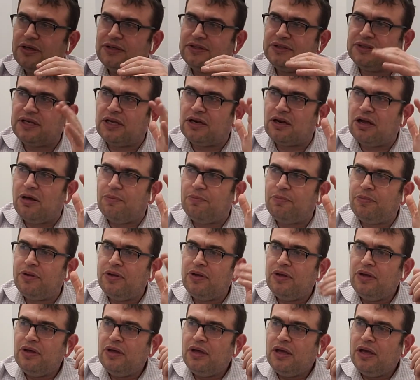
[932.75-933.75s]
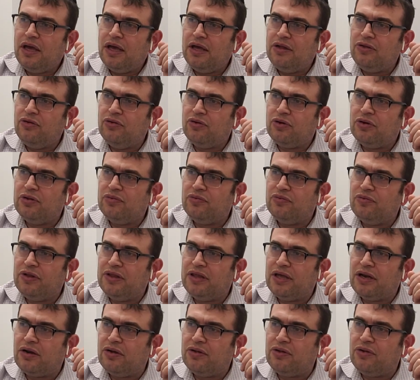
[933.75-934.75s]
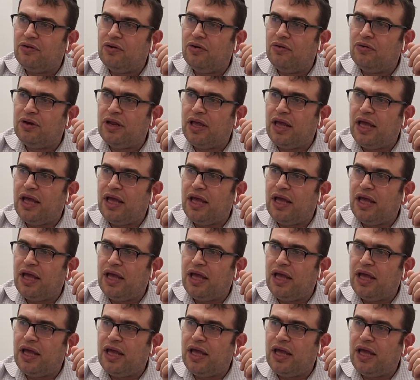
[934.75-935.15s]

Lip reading: is set up, and you can read that on your own.